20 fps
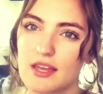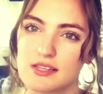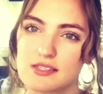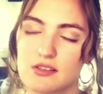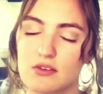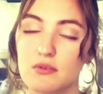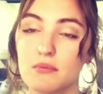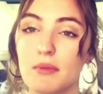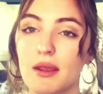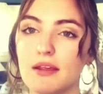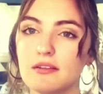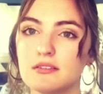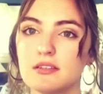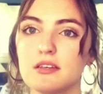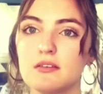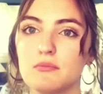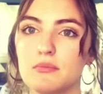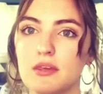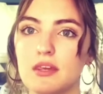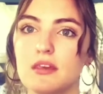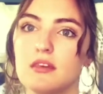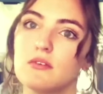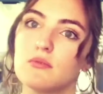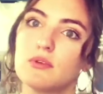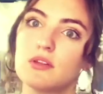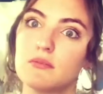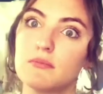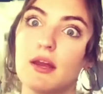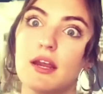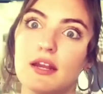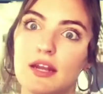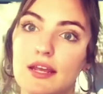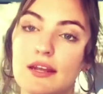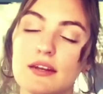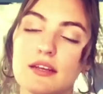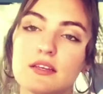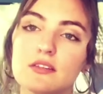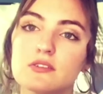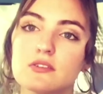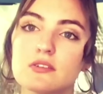because it would mainly be with my
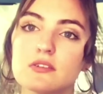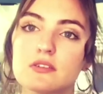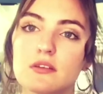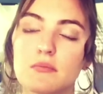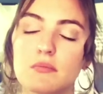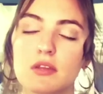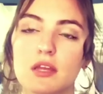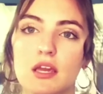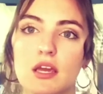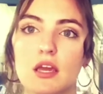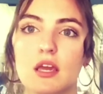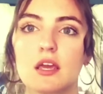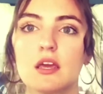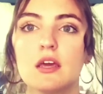nannies or something.